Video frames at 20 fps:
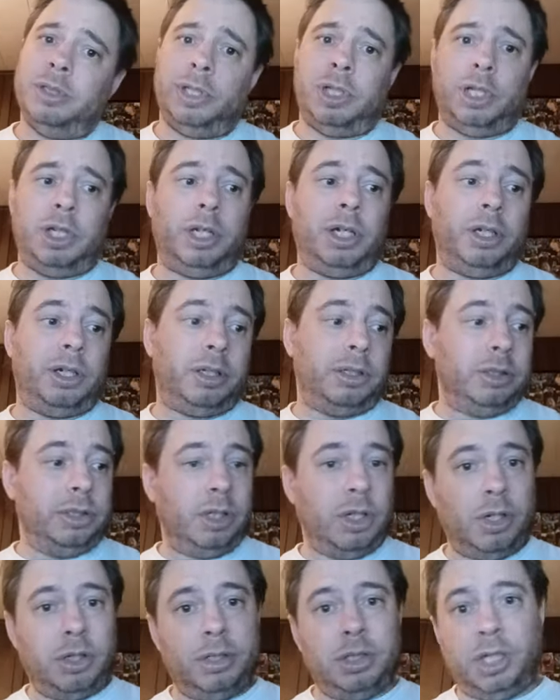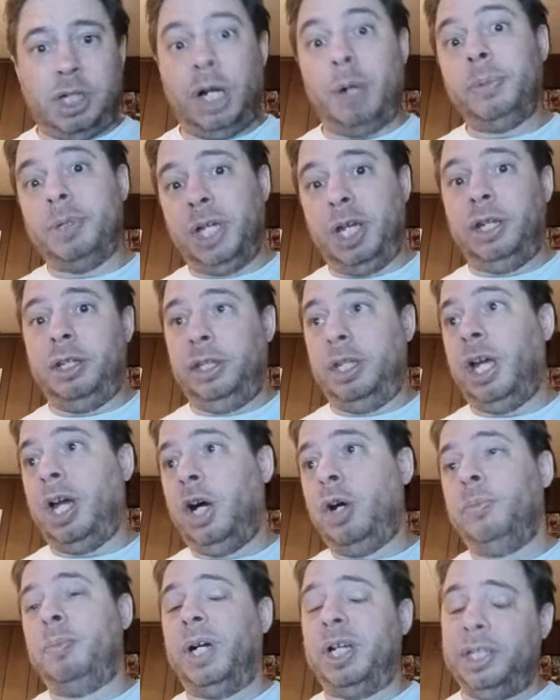And I'm getting the
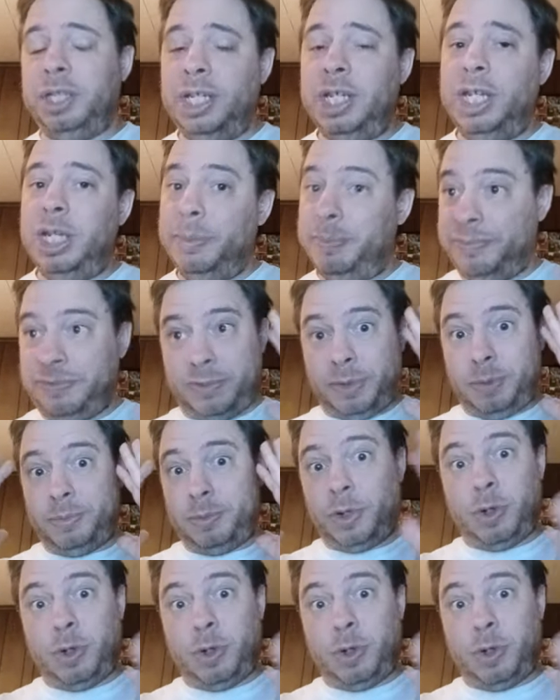help I need from